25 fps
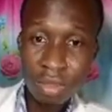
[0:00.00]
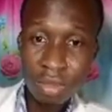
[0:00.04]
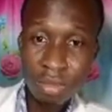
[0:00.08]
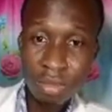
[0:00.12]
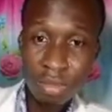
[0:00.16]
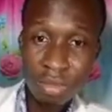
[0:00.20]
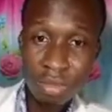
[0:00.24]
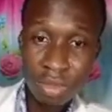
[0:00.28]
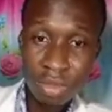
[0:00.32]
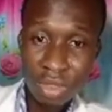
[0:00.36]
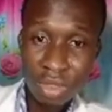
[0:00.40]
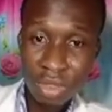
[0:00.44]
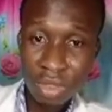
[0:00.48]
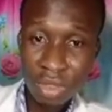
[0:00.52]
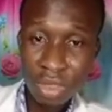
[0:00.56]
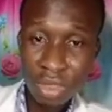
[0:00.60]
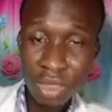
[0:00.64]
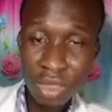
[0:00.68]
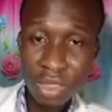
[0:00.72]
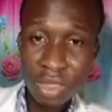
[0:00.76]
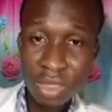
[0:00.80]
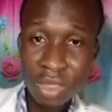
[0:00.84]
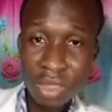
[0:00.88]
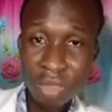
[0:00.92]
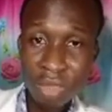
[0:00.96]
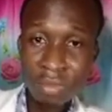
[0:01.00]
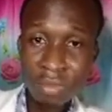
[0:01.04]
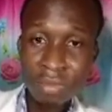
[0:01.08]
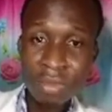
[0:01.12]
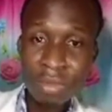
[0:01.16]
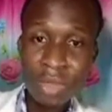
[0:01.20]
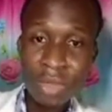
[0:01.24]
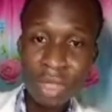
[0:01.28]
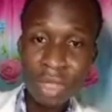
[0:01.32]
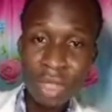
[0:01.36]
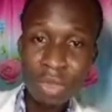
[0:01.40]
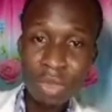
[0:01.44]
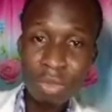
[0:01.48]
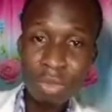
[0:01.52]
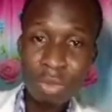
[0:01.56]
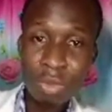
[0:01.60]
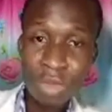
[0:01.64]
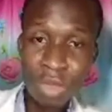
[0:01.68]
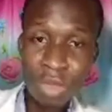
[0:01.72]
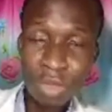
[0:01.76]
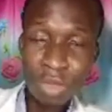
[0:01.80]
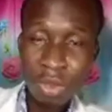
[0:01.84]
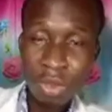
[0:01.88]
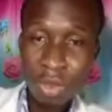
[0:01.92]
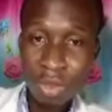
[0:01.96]
presentation, it will
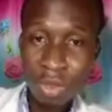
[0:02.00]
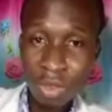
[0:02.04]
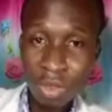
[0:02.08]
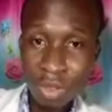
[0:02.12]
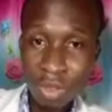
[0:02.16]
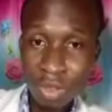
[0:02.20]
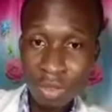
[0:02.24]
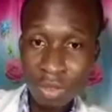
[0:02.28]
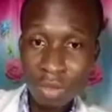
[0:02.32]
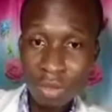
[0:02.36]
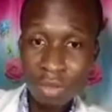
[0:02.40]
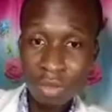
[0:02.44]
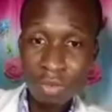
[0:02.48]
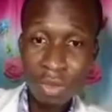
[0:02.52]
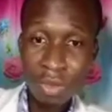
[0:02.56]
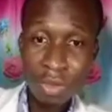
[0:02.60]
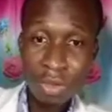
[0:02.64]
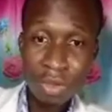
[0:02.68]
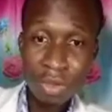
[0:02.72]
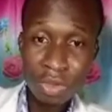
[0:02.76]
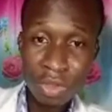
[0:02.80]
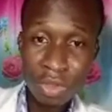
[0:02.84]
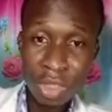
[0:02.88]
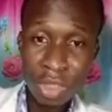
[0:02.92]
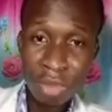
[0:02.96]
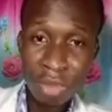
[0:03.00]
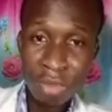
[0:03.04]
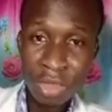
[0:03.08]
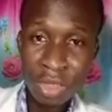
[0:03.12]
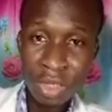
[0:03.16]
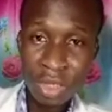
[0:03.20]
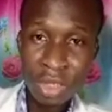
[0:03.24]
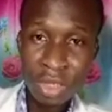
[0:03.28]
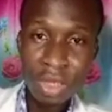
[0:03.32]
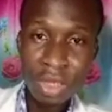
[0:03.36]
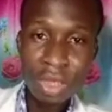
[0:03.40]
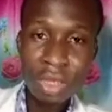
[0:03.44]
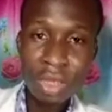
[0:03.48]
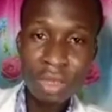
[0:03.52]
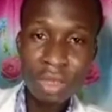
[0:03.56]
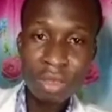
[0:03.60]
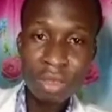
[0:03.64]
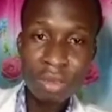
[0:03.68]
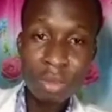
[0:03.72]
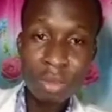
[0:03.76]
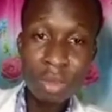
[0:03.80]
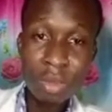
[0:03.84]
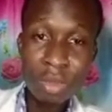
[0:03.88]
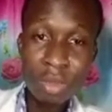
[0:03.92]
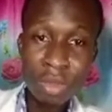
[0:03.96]
be on various social media. It
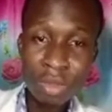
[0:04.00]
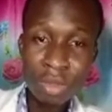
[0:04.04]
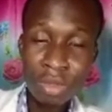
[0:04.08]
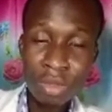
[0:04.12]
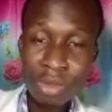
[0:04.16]
will be on